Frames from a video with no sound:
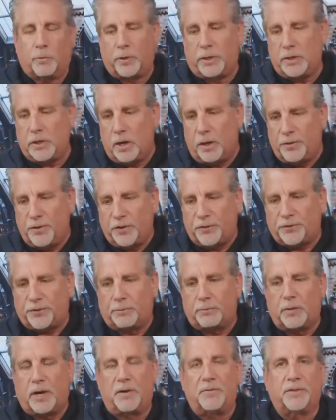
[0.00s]
We know this
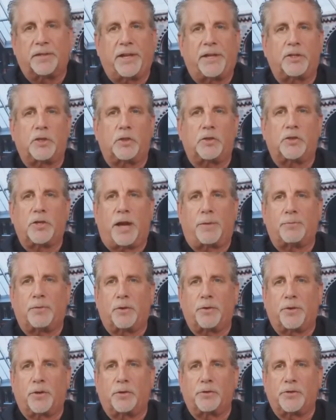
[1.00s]
from Revelation
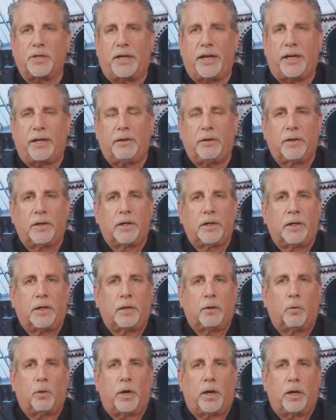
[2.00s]
chapter 13,
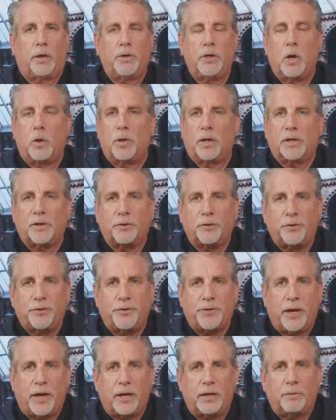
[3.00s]
where no one
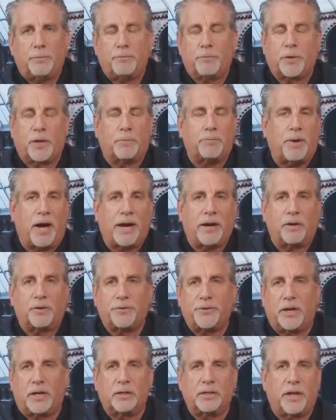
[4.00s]
can buy or
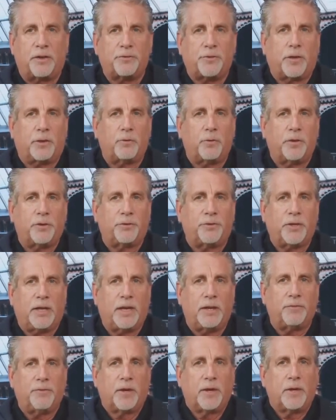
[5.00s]
sell unless they
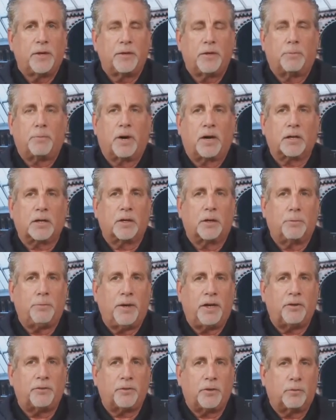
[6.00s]
receive the mark of the
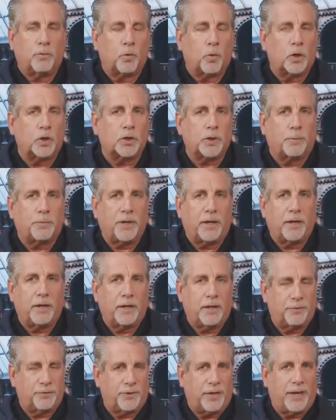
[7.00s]
beast and worship
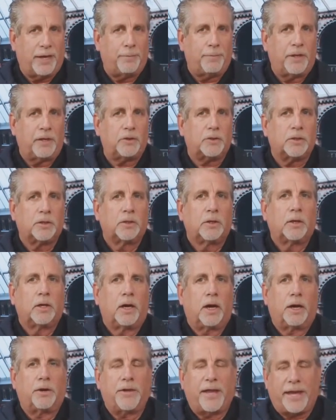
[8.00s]
his image,
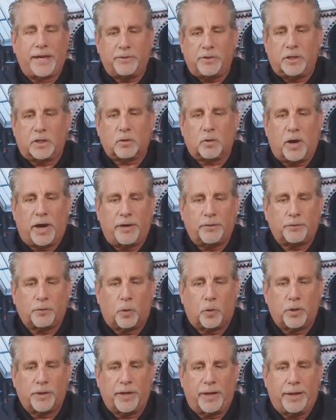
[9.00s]
the Antichrist,
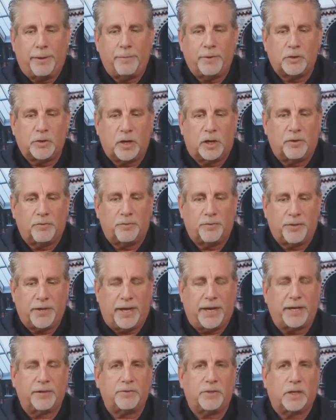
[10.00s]
or the image of
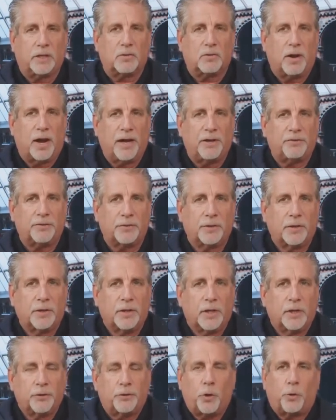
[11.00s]
the Antichrist.
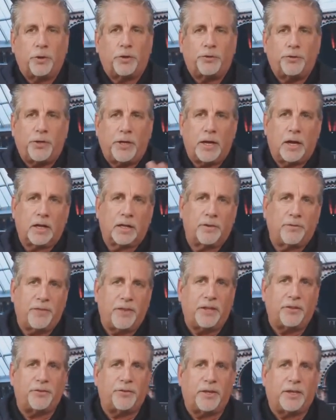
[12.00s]
So we see all of
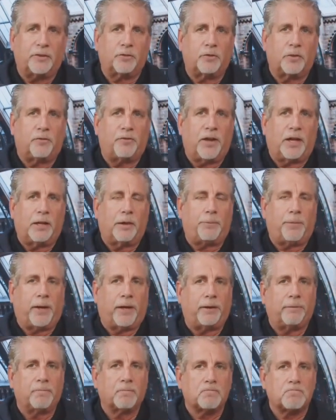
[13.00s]
these things
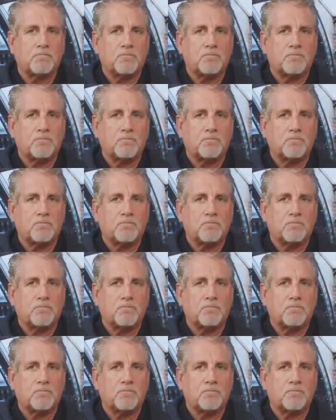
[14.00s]
developing.